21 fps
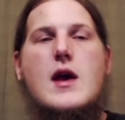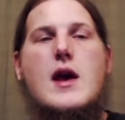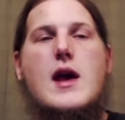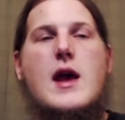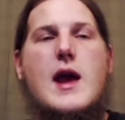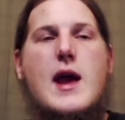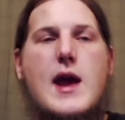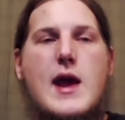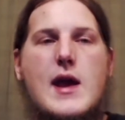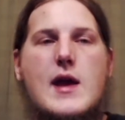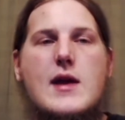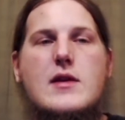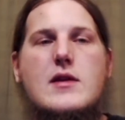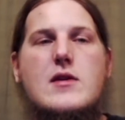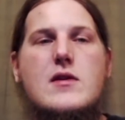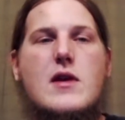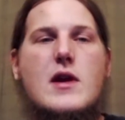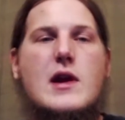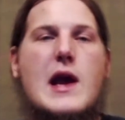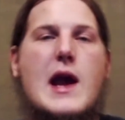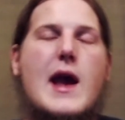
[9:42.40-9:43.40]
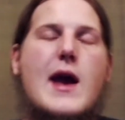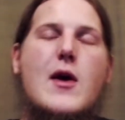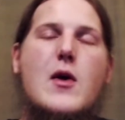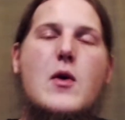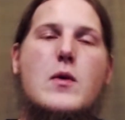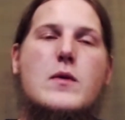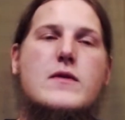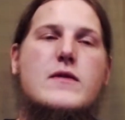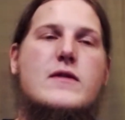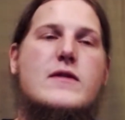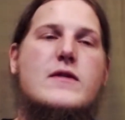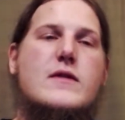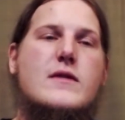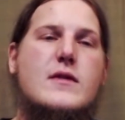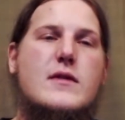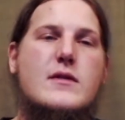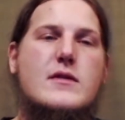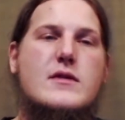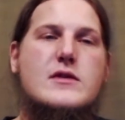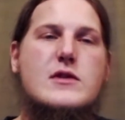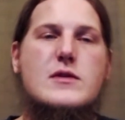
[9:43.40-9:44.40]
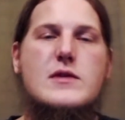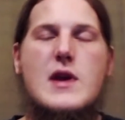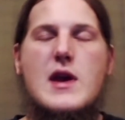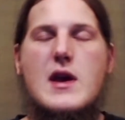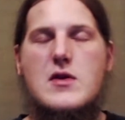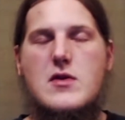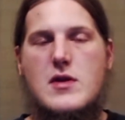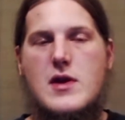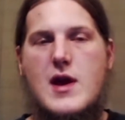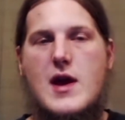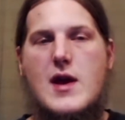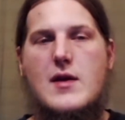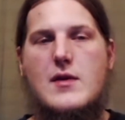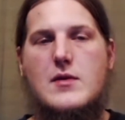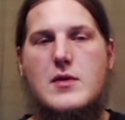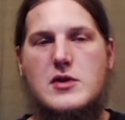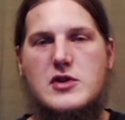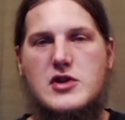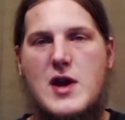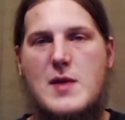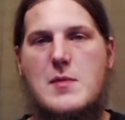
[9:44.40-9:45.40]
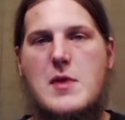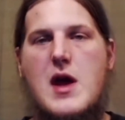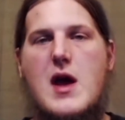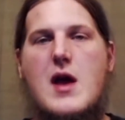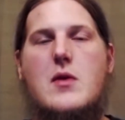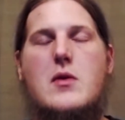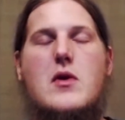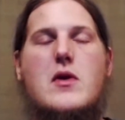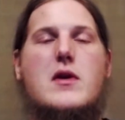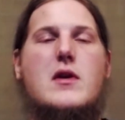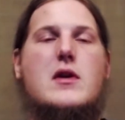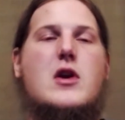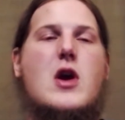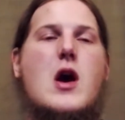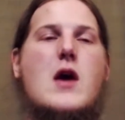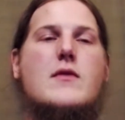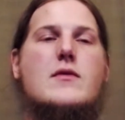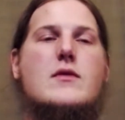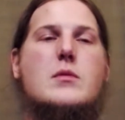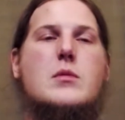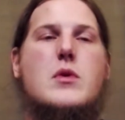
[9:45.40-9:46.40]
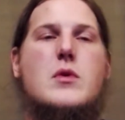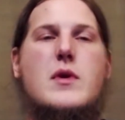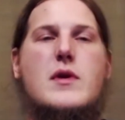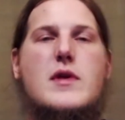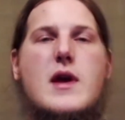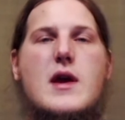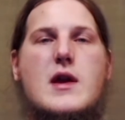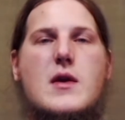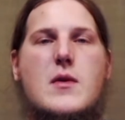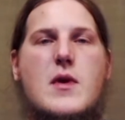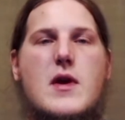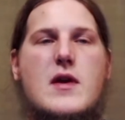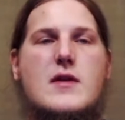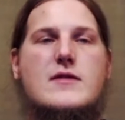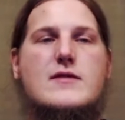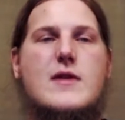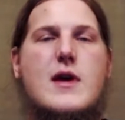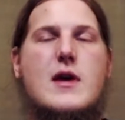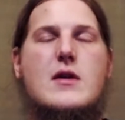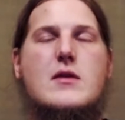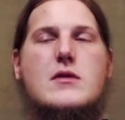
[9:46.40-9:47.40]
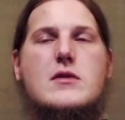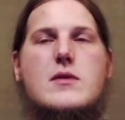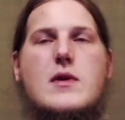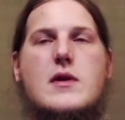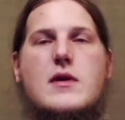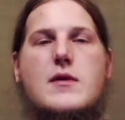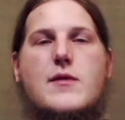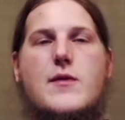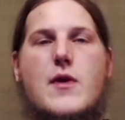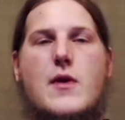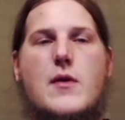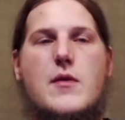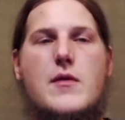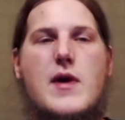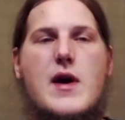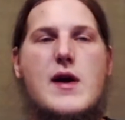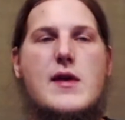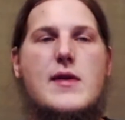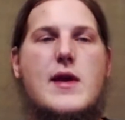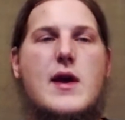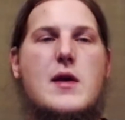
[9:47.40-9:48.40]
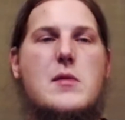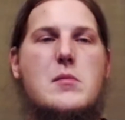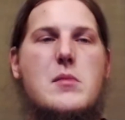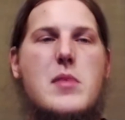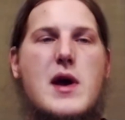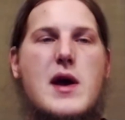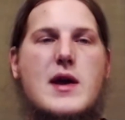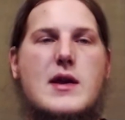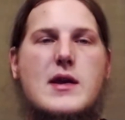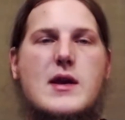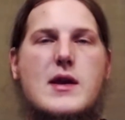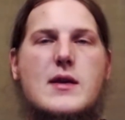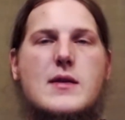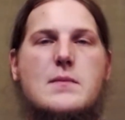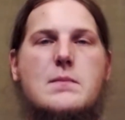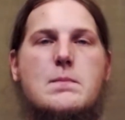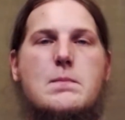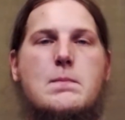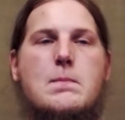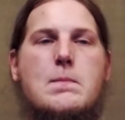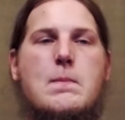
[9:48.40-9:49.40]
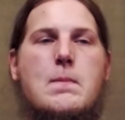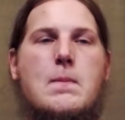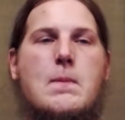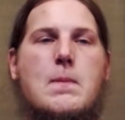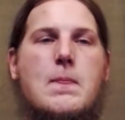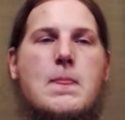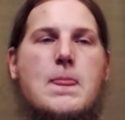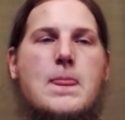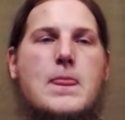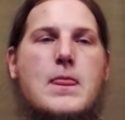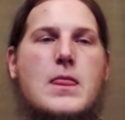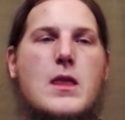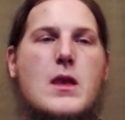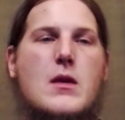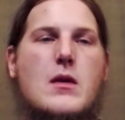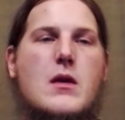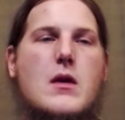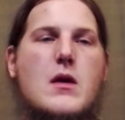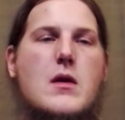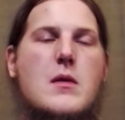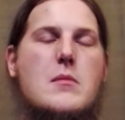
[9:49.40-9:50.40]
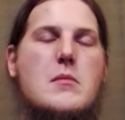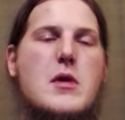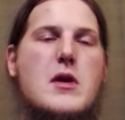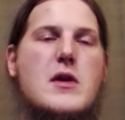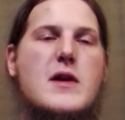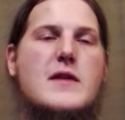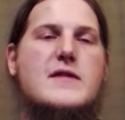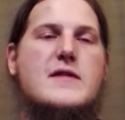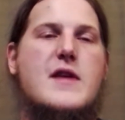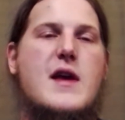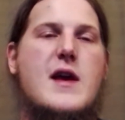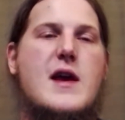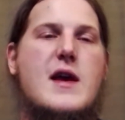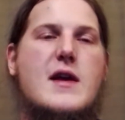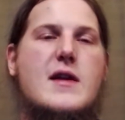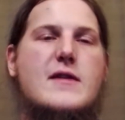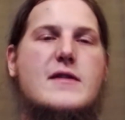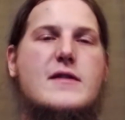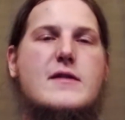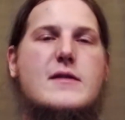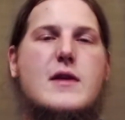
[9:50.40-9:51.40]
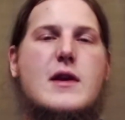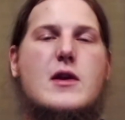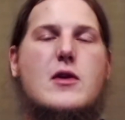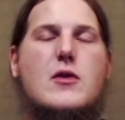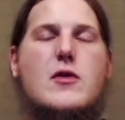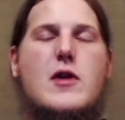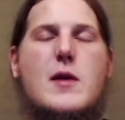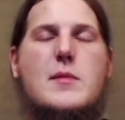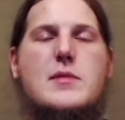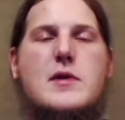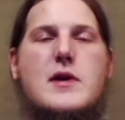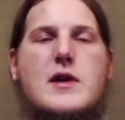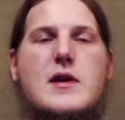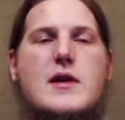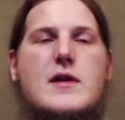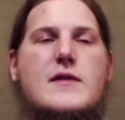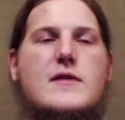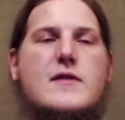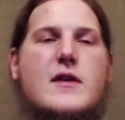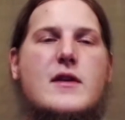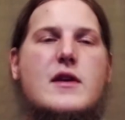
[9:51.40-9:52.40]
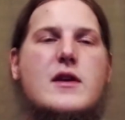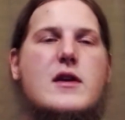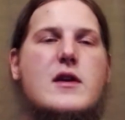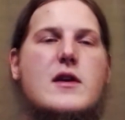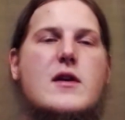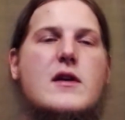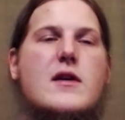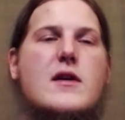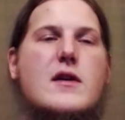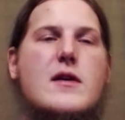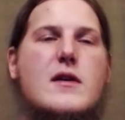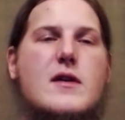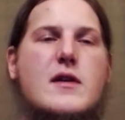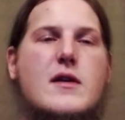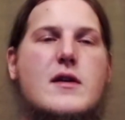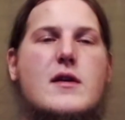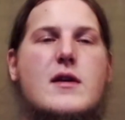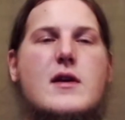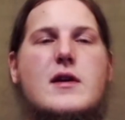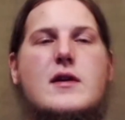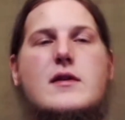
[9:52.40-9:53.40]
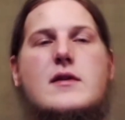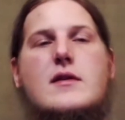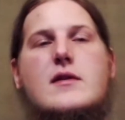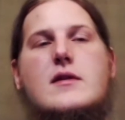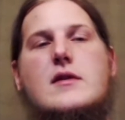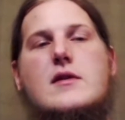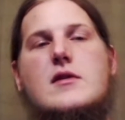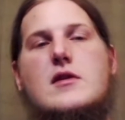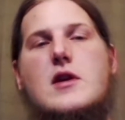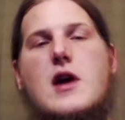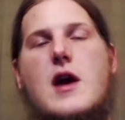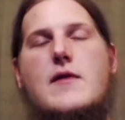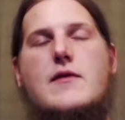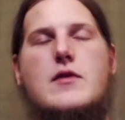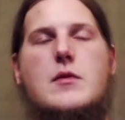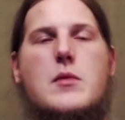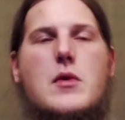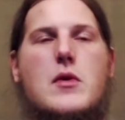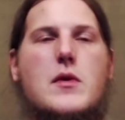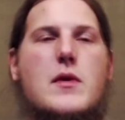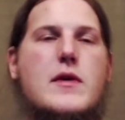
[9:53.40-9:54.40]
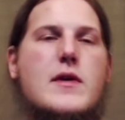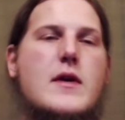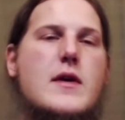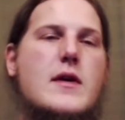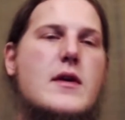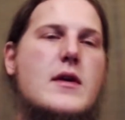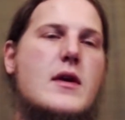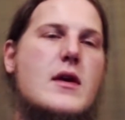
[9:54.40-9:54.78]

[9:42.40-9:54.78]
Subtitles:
and your accounts to the internet, which I'm not really comfortable with anyway, so I don't do any form of online banking. But let's say it's encrypted and secure and you're comfortable with it.